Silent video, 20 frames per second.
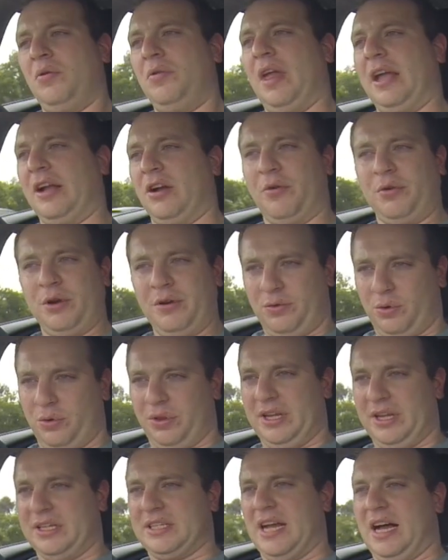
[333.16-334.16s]
they got rid of all
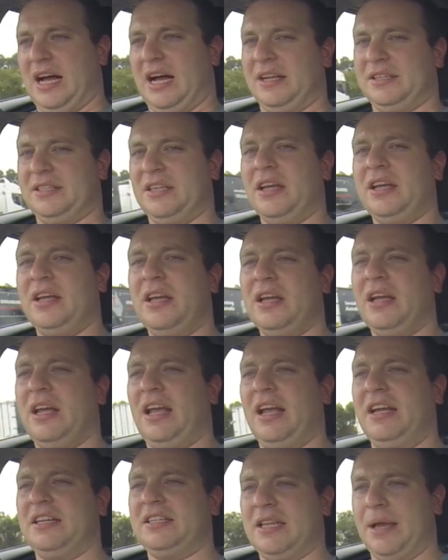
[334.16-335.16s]
these cars,
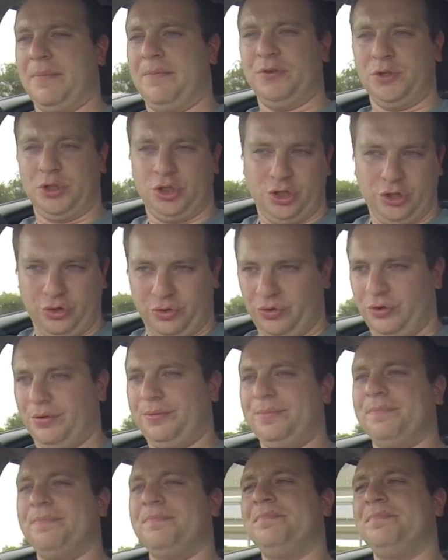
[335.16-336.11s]
except for two.